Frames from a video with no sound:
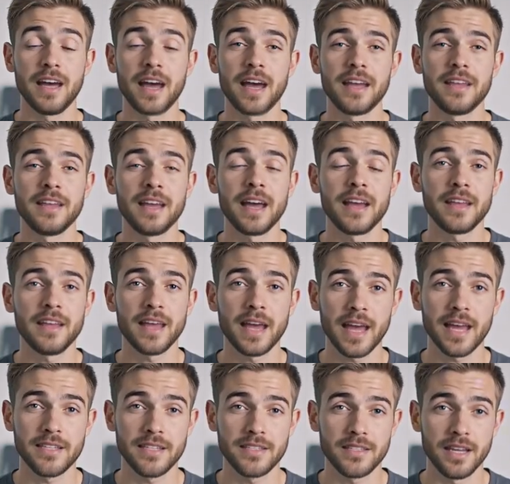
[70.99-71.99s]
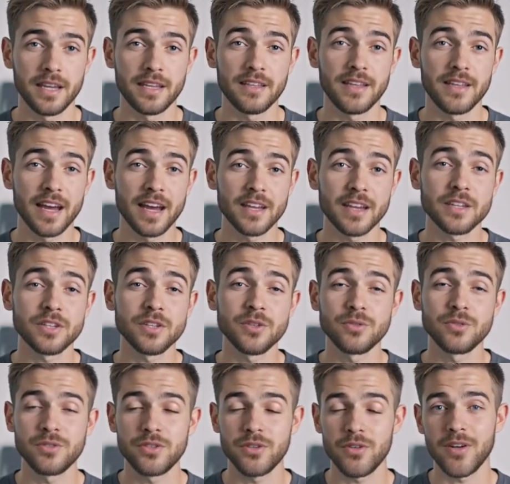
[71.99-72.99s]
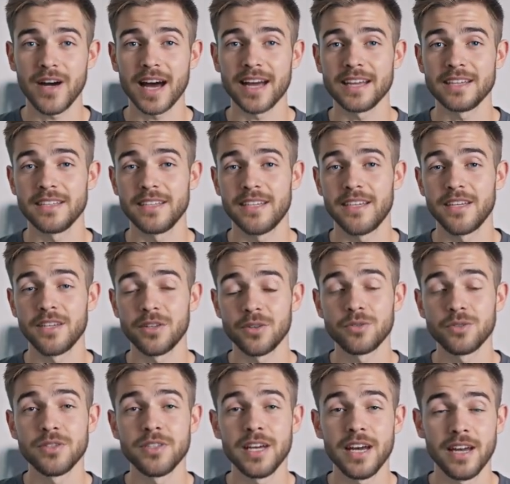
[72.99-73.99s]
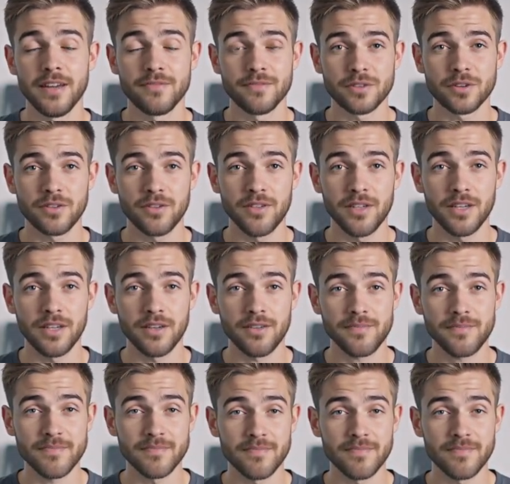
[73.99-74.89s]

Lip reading: and then paste in that user ID you saved earlier.